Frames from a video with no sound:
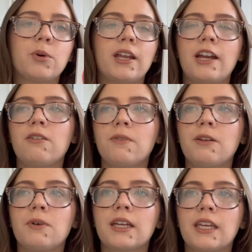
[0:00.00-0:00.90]
But I don't really
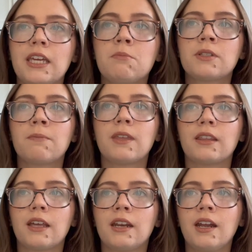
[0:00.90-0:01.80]
want to keep something
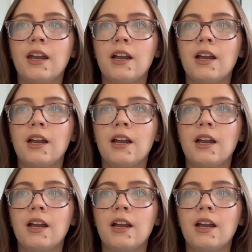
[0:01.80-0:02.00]
that